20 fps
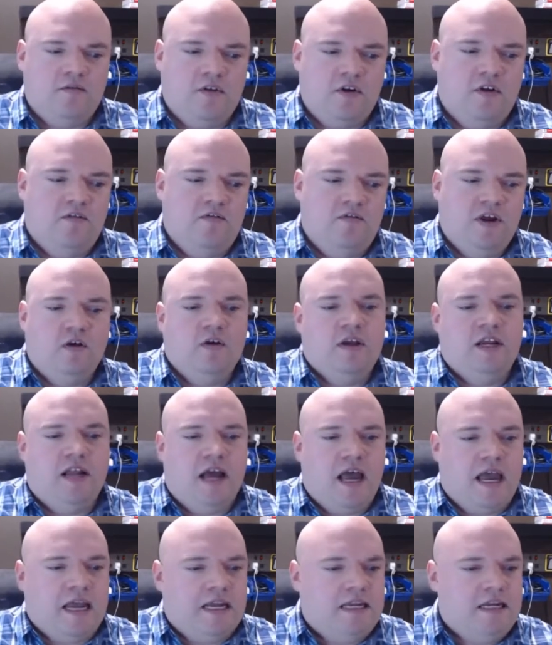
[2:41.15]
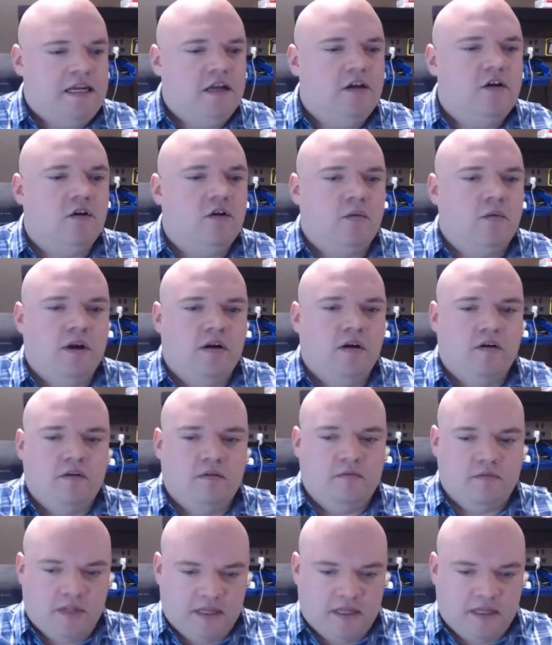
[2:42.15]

very varied IT career